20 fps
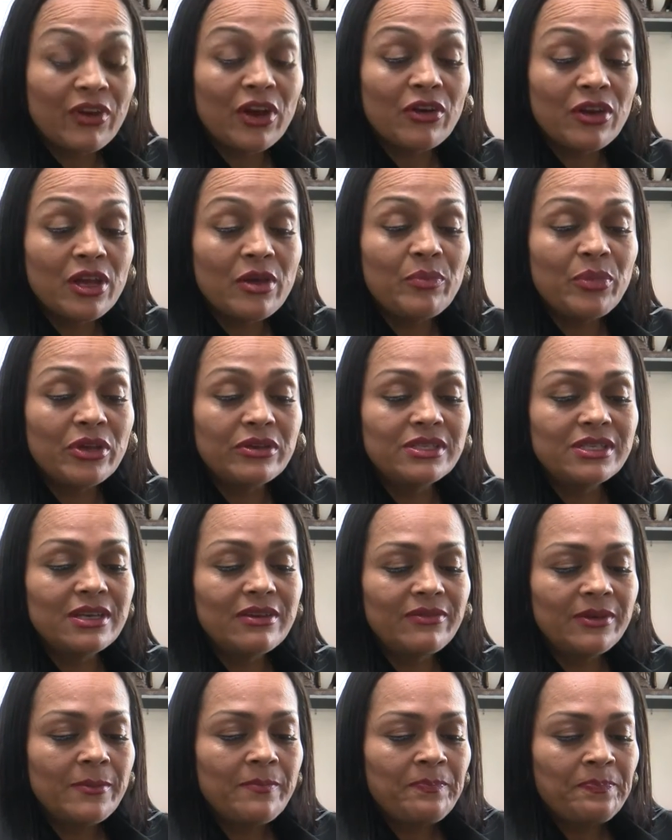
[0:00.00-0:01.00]
very
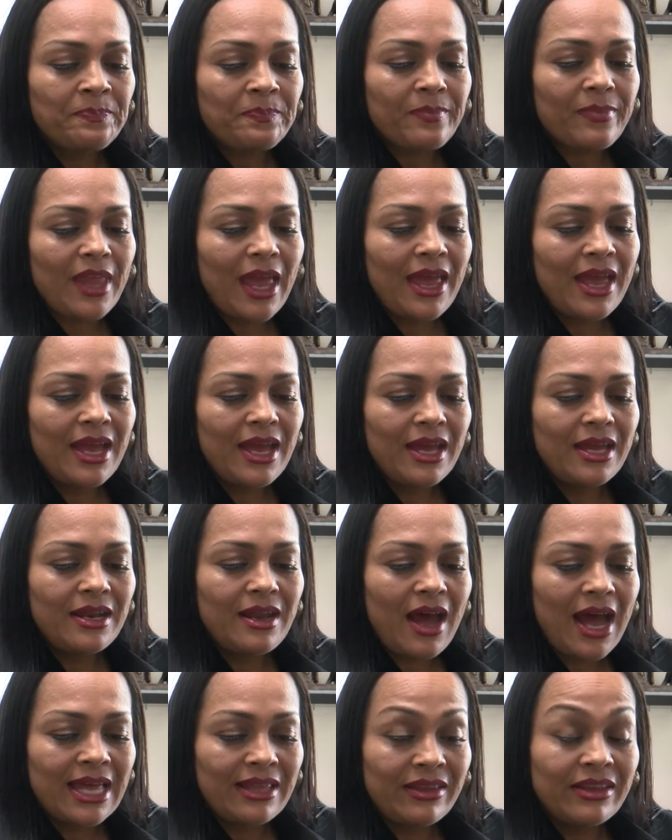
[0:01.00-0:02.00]
abusive, and
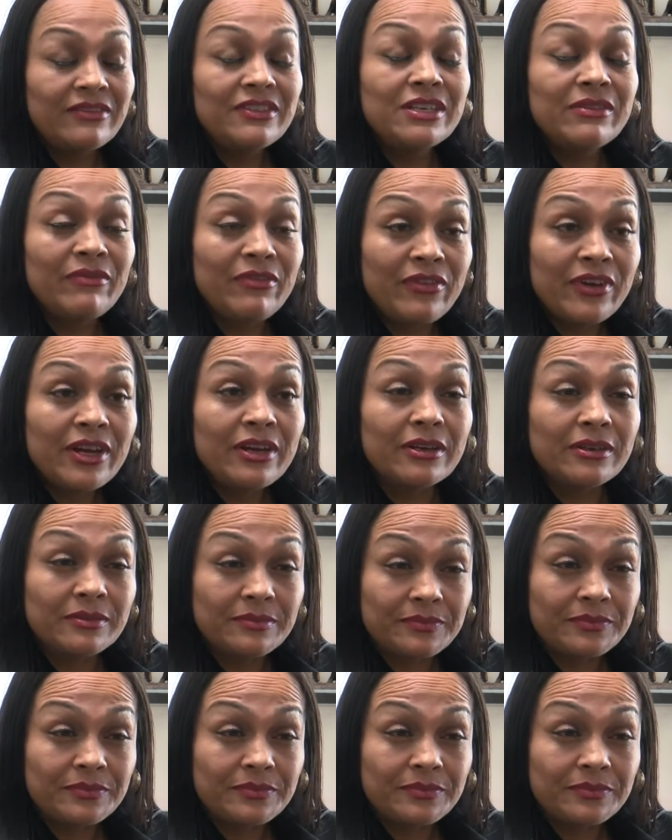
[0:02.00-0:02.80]
I lived in fear.